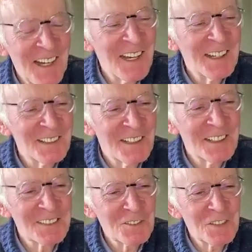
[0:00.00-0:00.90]

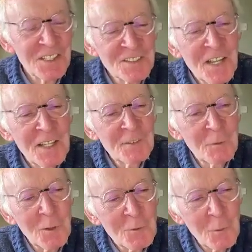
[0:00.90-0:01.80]
It's ridiculous.
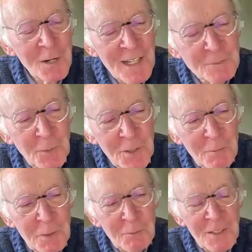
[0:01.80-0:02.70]
One last point
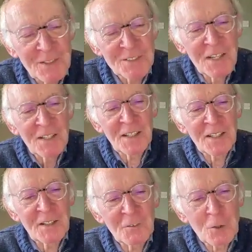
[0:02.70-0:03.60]
to make, Pat, is
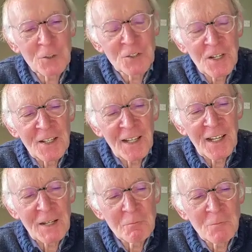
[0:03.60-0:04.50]
of course
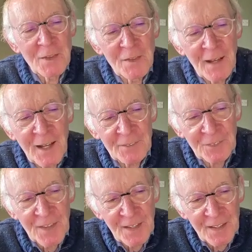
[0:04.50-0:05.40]
on
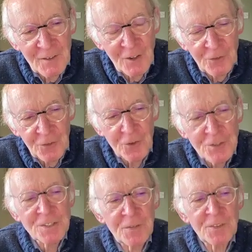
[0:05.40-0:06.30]

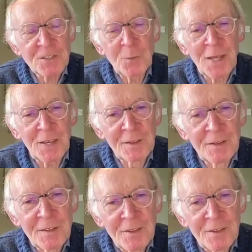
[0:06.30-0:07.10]
Thursday of this week